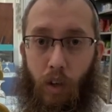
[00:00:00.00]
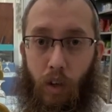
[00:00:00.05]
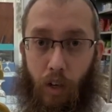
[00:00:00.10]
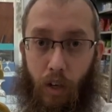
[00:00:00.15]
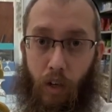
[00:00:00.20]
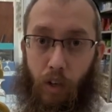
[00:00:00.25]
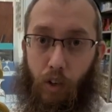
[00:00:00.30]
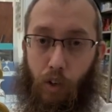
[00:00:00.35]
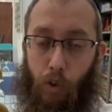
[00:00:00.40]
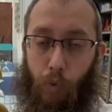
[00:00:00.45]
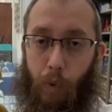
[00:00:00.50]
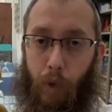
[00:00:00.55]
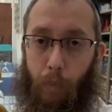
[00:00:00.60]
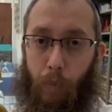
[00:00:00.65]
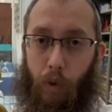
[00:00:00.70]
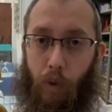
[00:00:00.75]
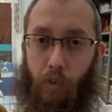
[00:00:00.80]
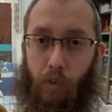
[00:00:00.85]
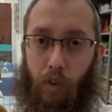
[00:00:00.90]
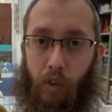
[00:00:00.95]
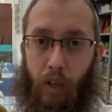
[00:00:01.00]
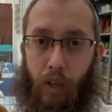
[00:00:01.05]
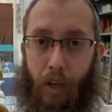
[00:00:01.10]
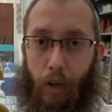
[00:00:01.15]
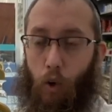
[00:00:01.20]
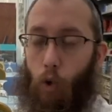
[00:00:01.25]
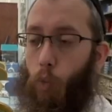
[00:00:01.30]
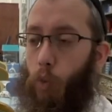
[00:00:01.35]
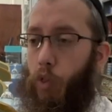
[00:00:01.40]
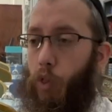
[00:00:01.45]
eating 3 meals a day,
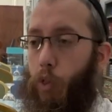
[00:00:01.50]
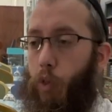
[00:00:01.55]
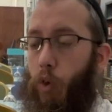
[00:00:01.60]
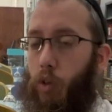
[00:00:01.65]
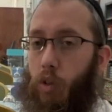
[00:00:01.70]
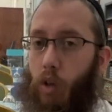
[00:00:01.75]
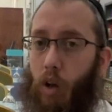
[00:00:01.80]
and no one thought,